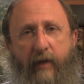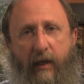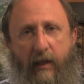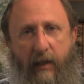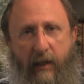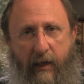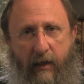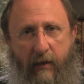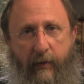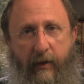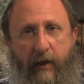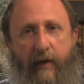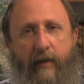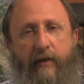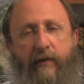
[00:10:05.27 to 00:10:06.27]
that land
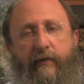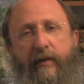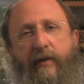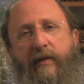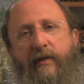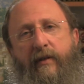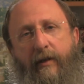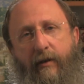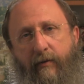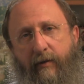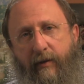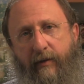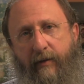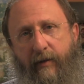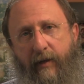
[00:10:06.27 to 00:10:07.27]
because of this
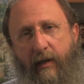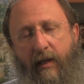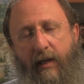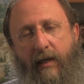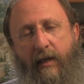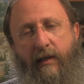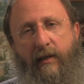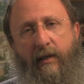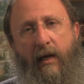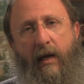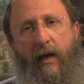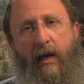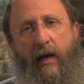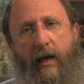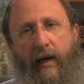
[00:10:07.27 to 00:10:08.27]
secret that lies
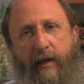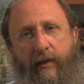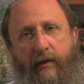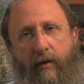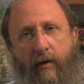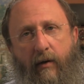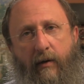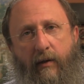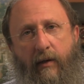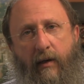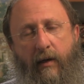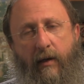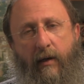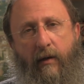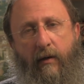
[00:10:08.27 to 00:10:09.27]
at its heart.
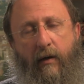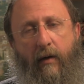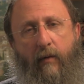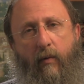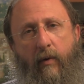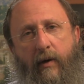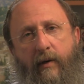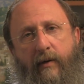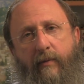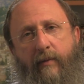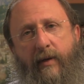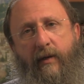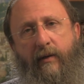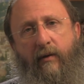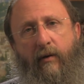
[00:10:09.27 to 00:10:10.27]
God wanted to
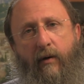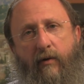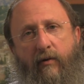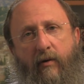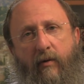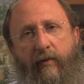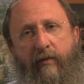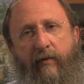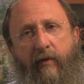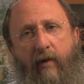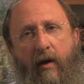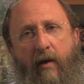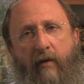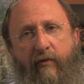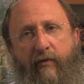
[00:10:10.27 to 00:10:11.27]
make his heart grow even
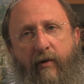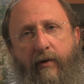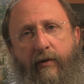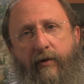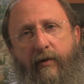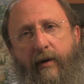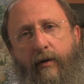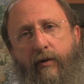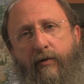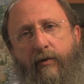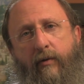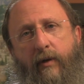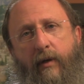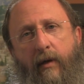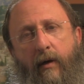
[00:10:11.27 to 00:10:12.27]
fonder, and
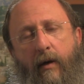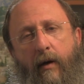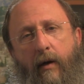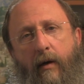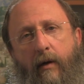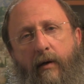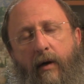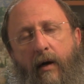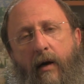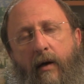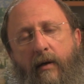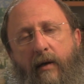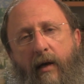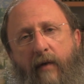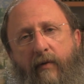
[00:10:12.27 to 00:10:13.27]
truly
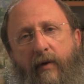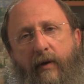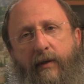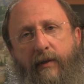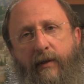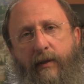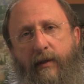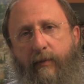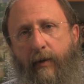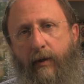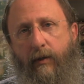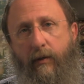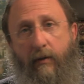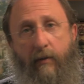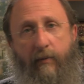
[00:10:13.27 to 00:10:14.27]
God gave us
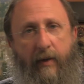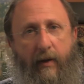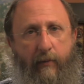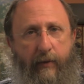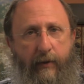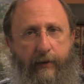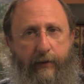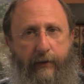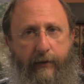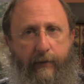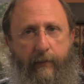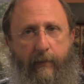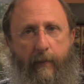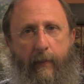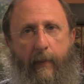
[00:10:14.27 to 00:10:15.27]
special commandments
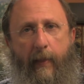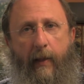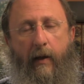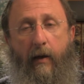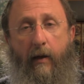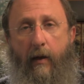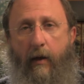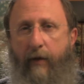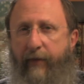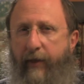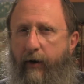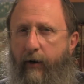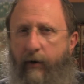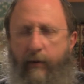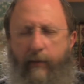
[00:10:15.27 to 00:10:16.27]

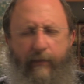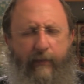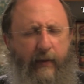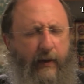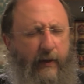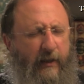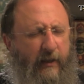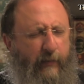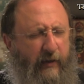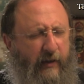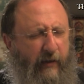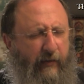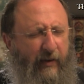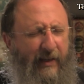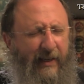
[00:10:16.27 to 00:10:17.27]
that are
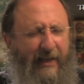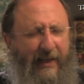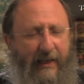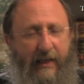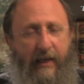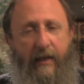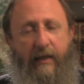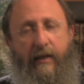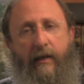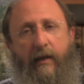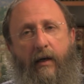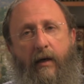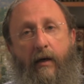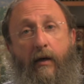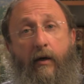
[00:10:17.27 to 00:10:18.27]
specifically connected
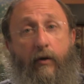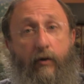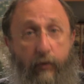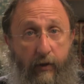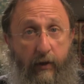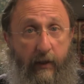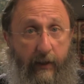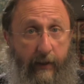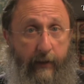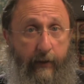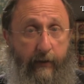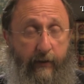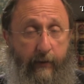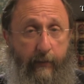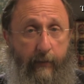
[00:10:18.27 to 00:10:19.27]
to the
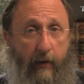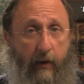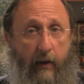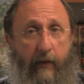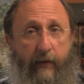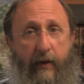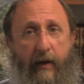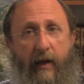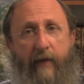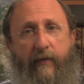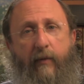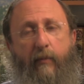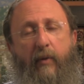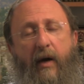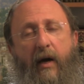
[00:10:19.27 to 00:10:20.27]
land, that have
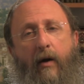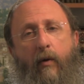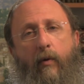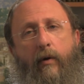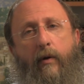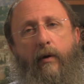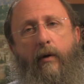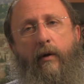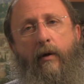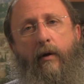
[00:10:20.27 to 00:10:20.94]
the power